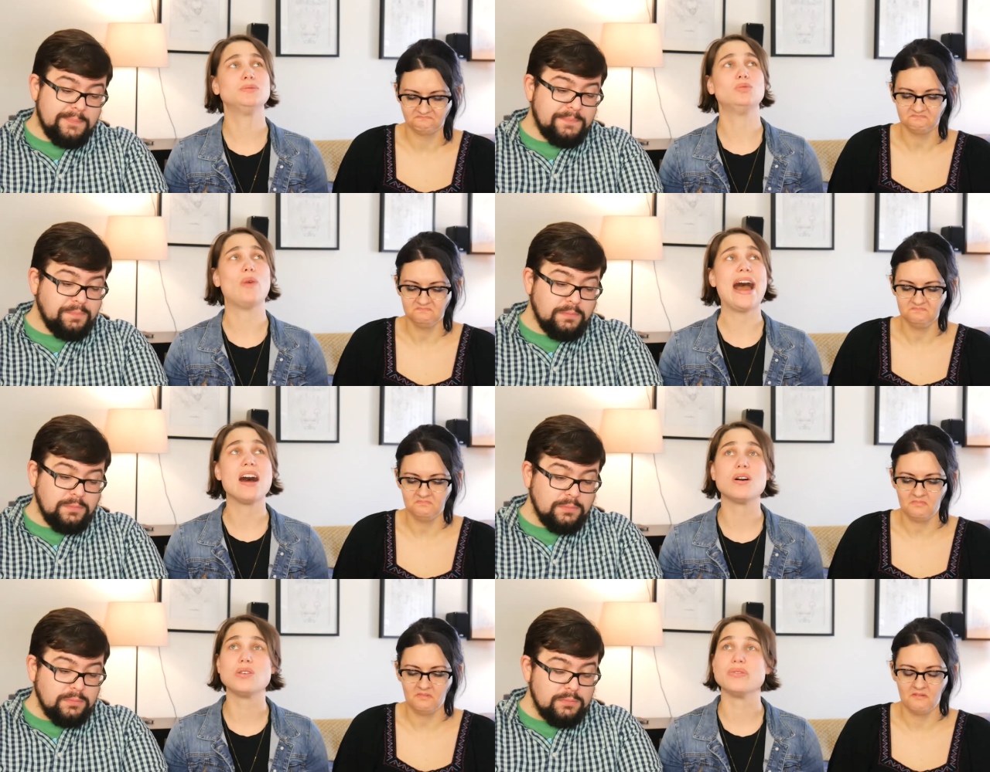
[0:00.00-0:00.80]

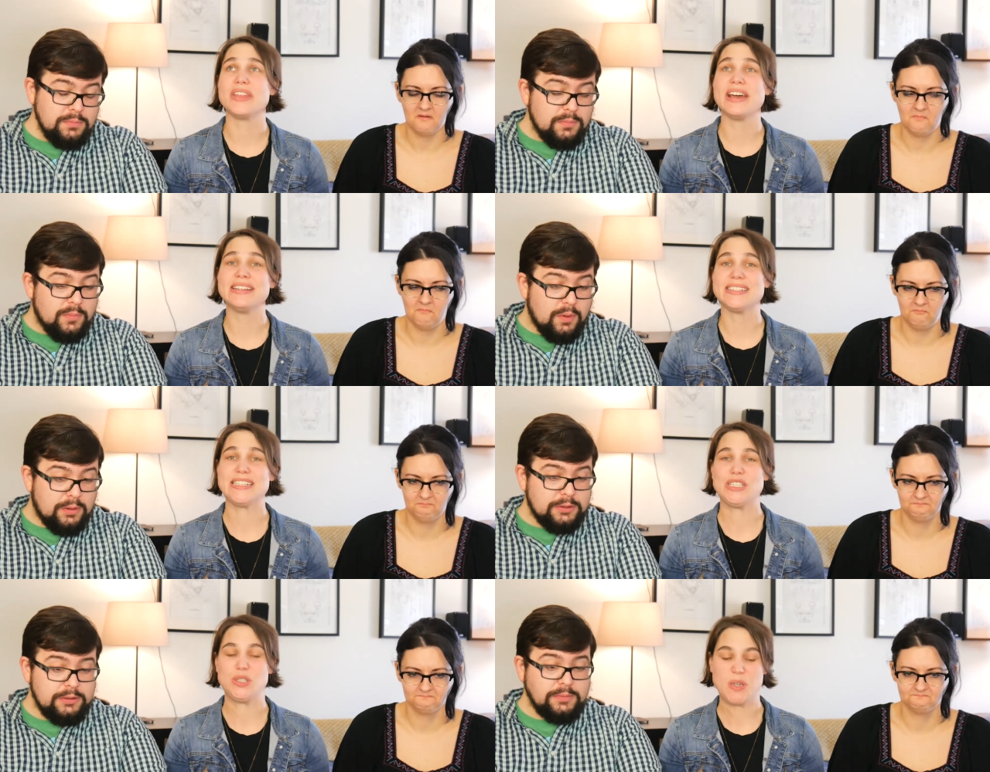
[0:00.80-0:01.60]
Speaker 1: Wow, that is
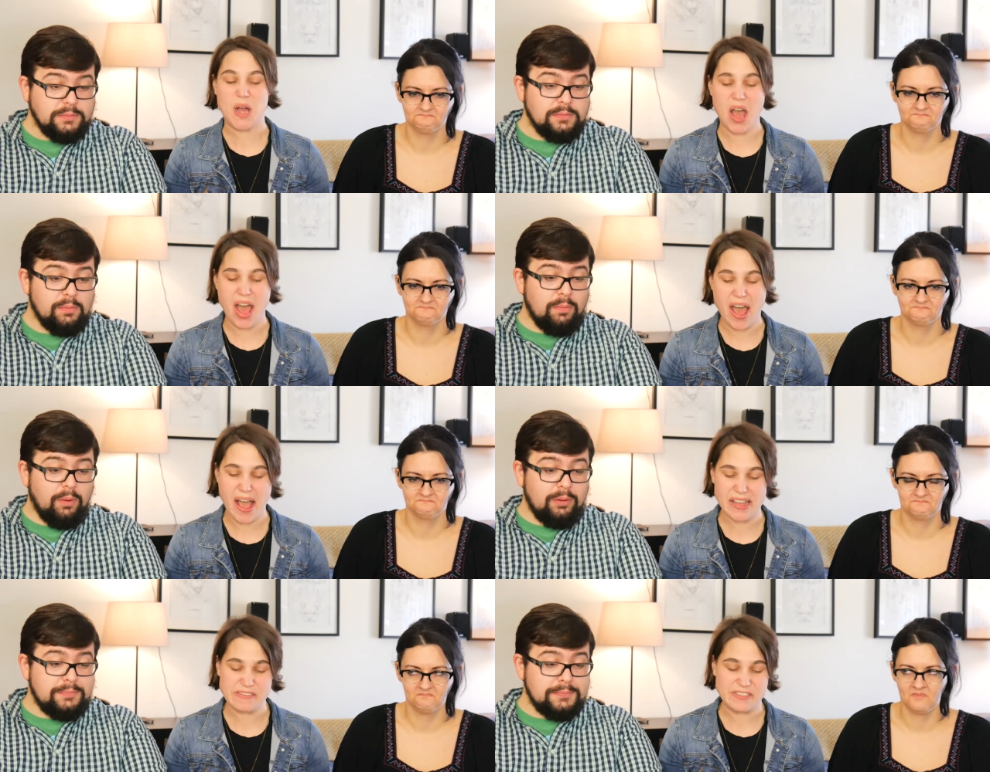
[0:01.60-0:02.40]
a
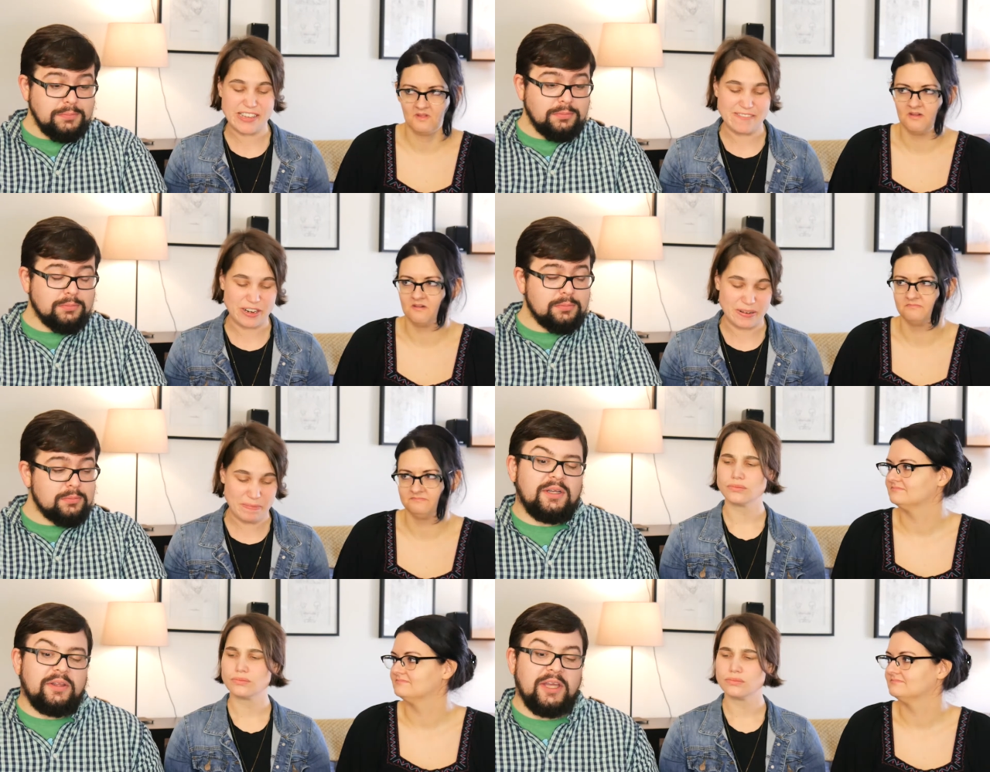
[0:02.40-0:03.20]
strong flavor.
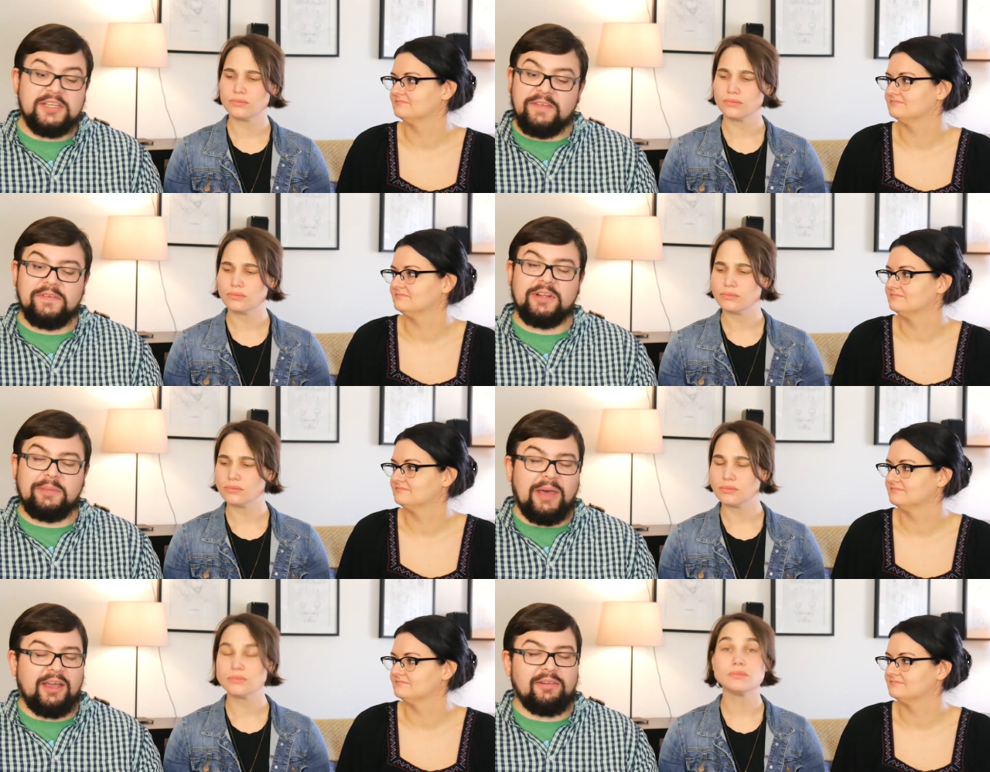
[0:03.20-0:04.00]
Speaker 2: They definitely
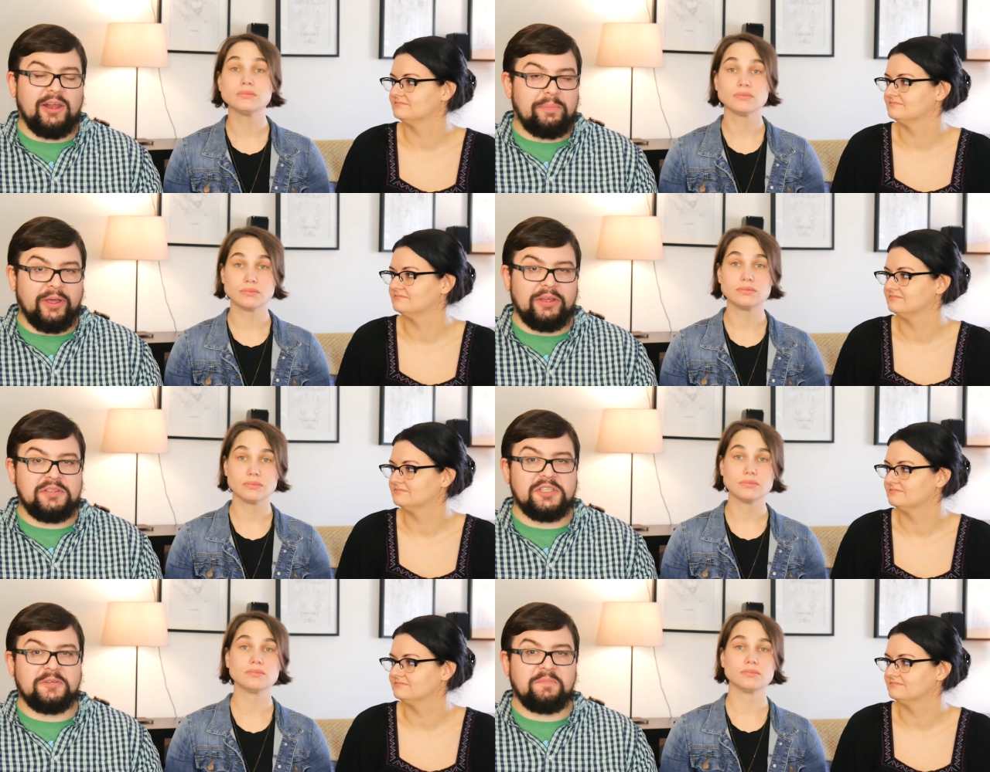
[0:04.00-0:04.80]
pack a lot of
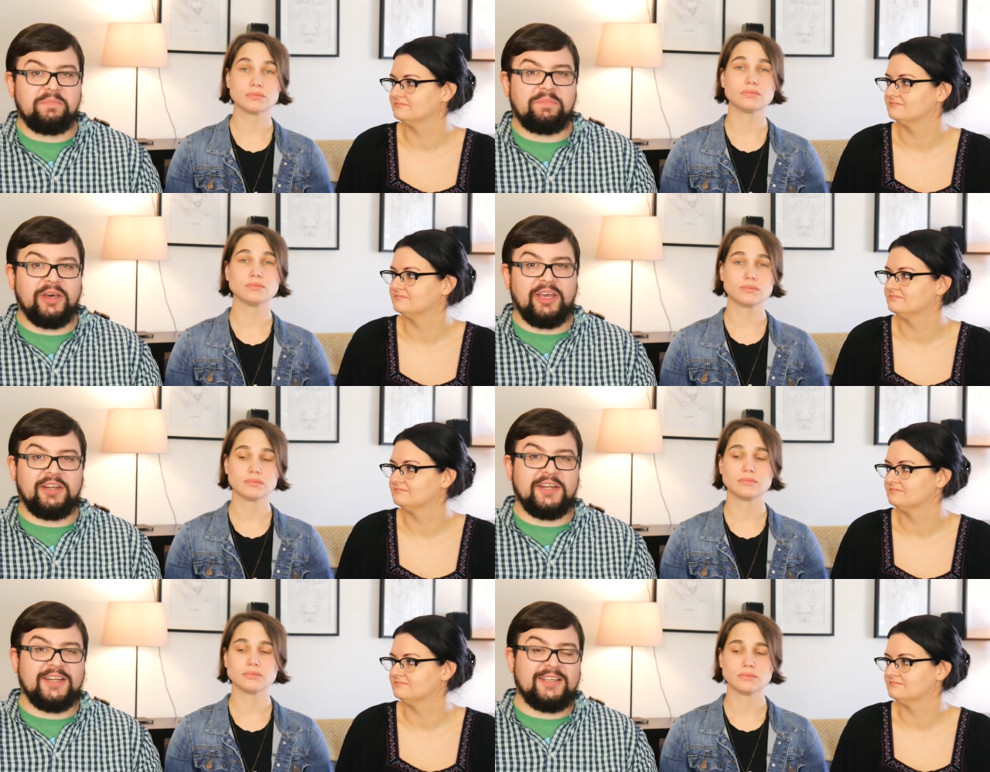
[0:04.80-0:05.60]
punch,
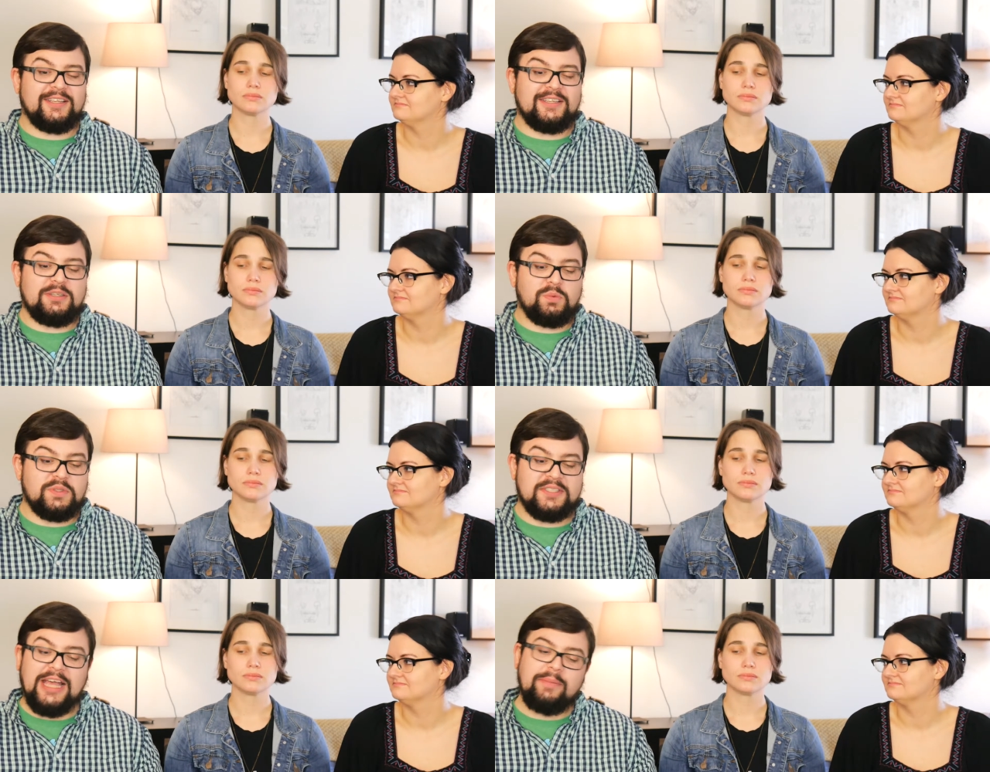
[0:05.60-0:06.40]
but
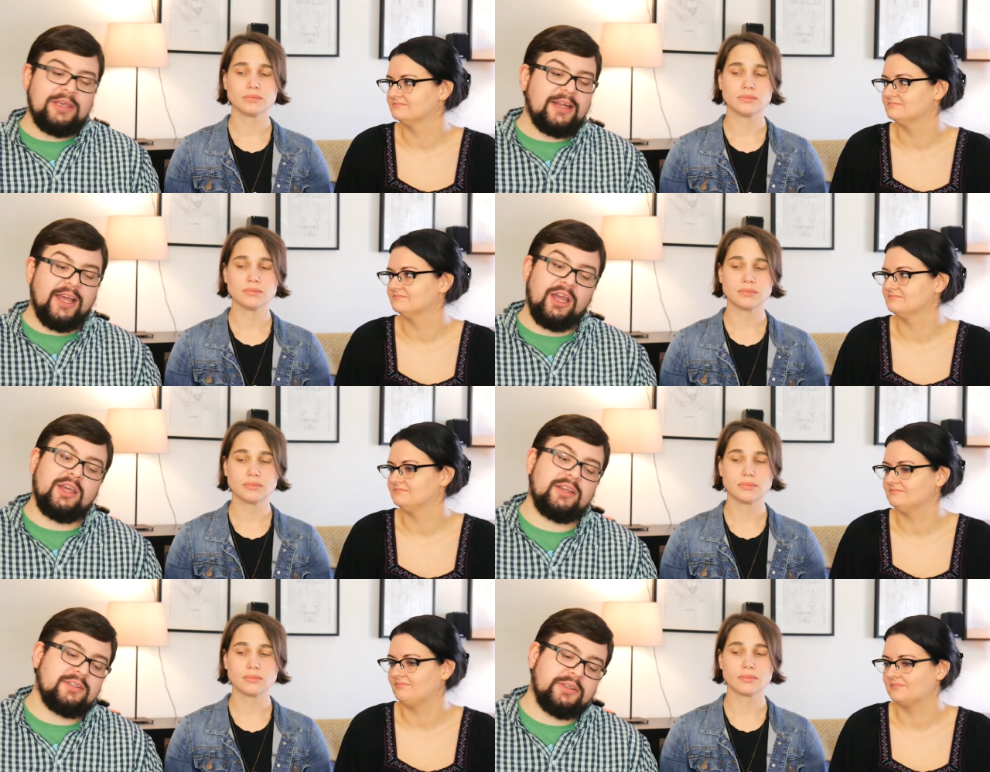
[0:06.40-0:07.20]
wasabi and
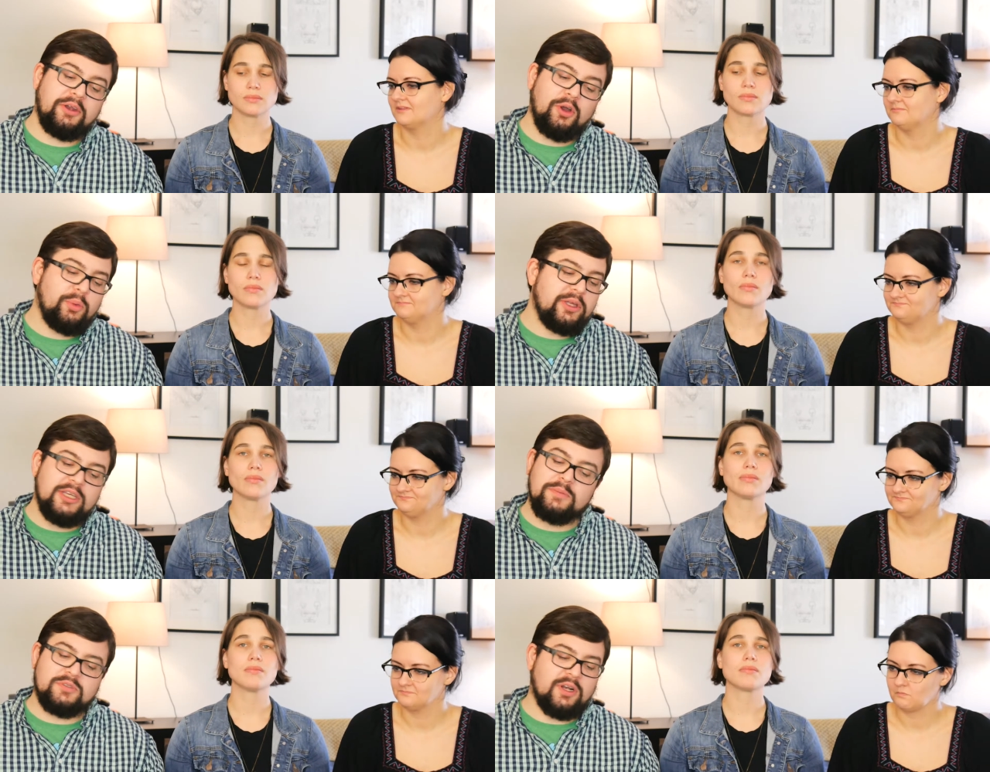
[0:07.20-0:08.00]
I, you know, we
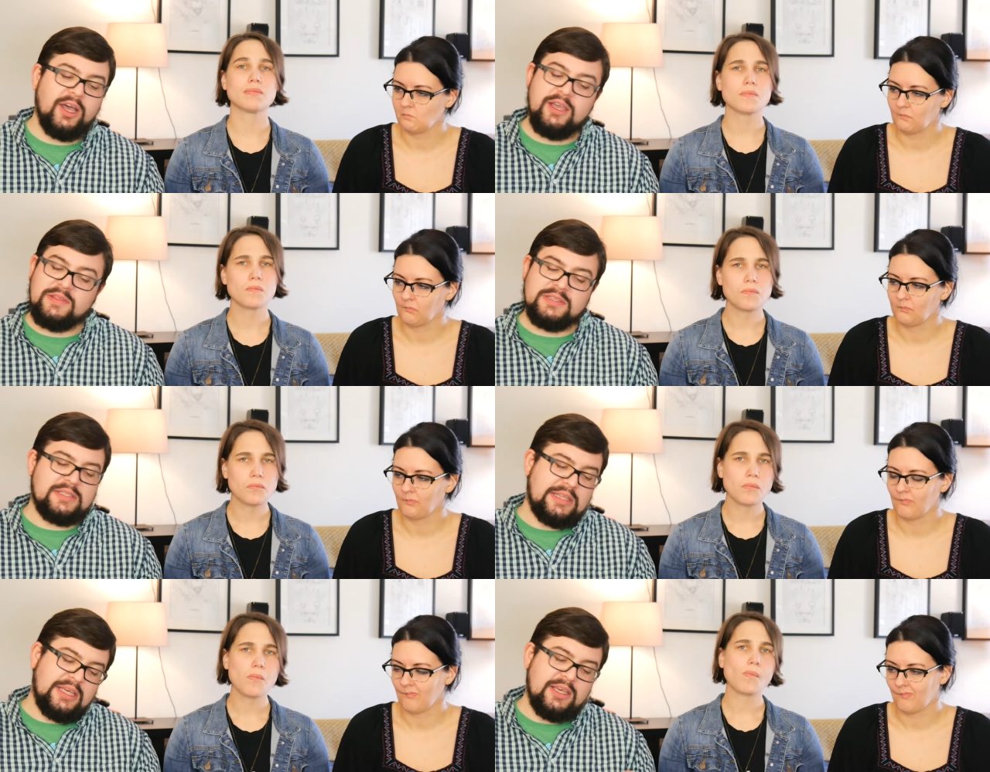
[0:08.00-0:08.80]
keep trying this
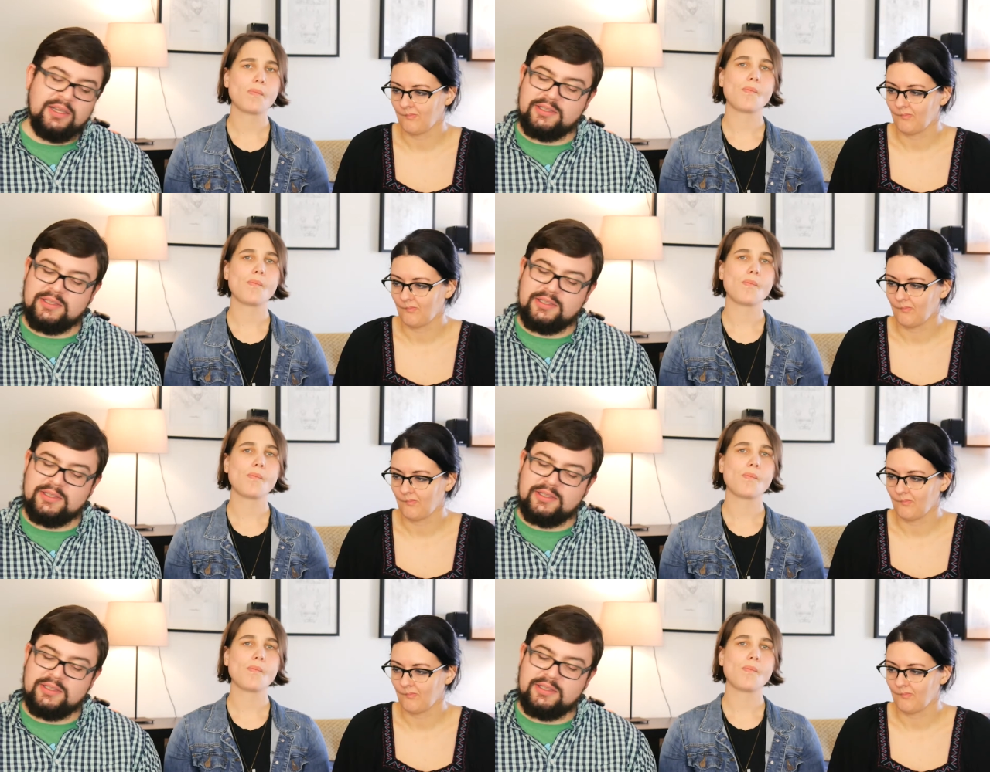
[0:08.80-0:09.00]
thing.